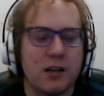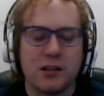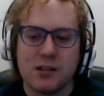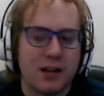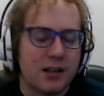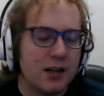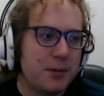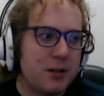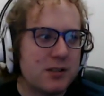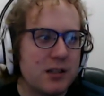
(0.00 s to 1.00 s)
It's not going
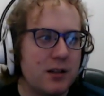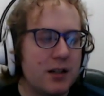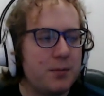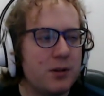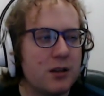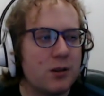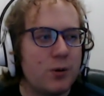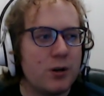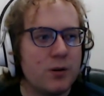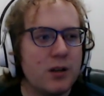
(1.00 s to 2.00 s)
to see a lot of play in
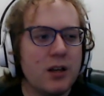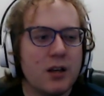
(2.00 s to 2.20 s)
Throne.